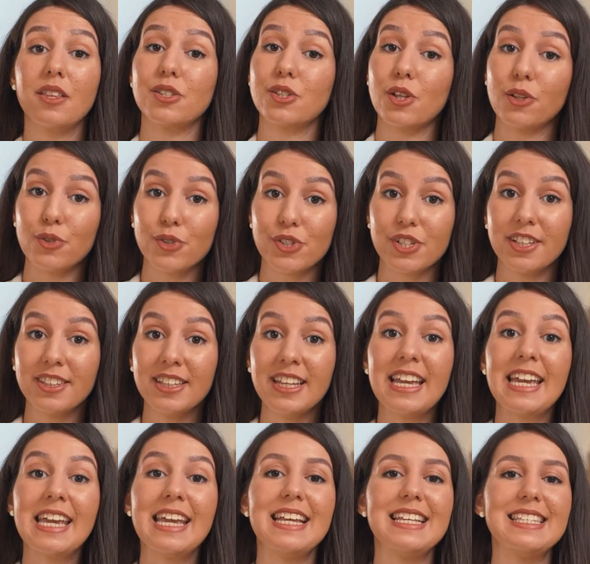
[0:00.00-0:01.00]
The solution
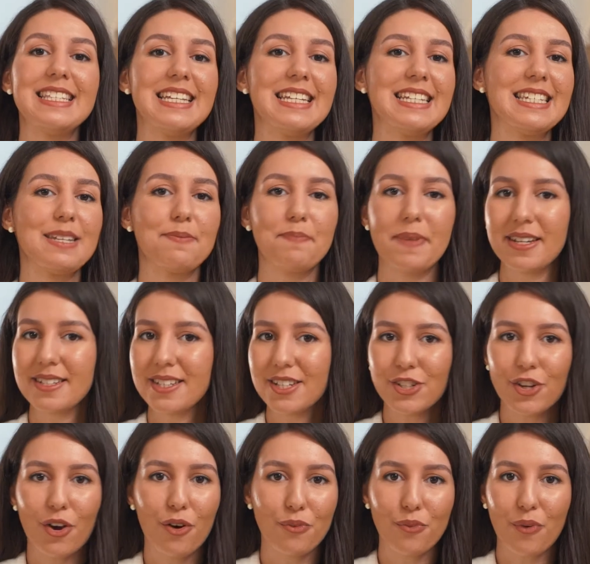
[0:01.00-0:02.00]
is
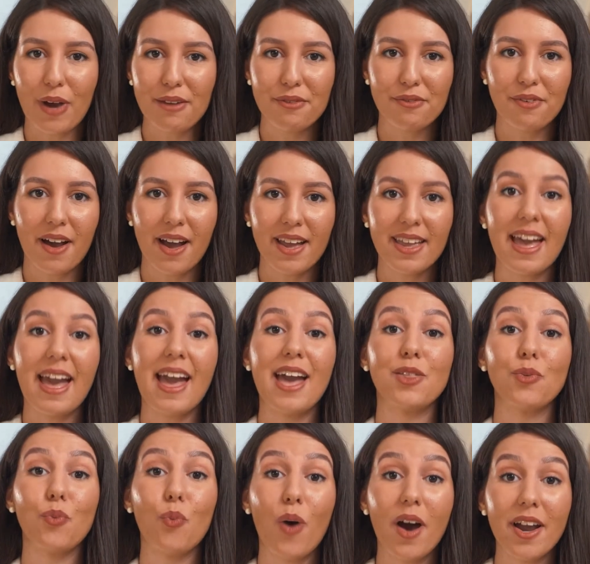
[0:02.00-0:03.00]
independent of Wi-Fi
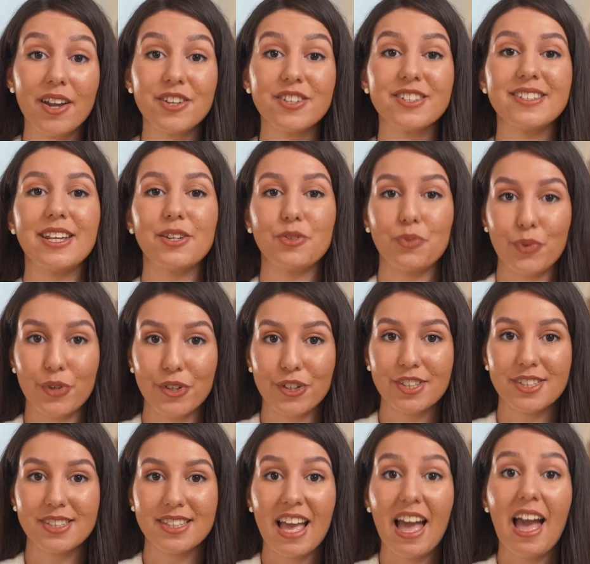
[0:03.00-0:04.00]
and wired
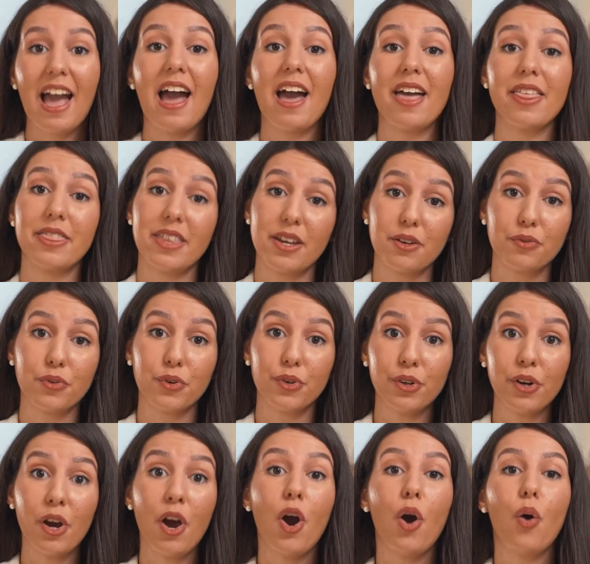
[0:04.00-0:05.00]
networks and
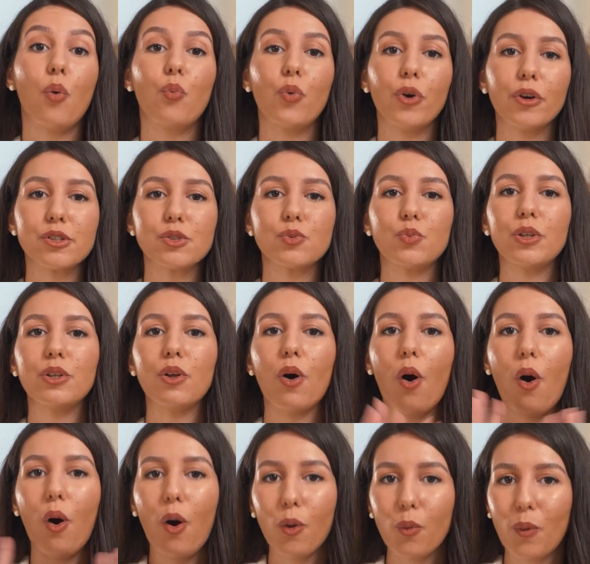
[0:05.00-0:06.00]
therefore works with
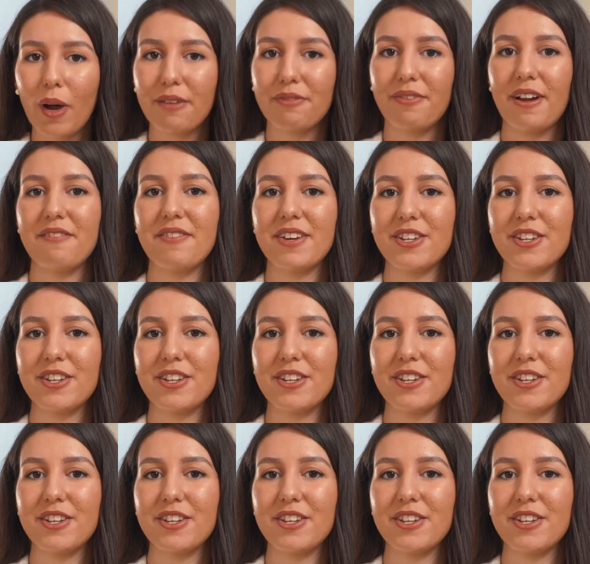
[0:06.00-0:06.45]
all Wi-Fi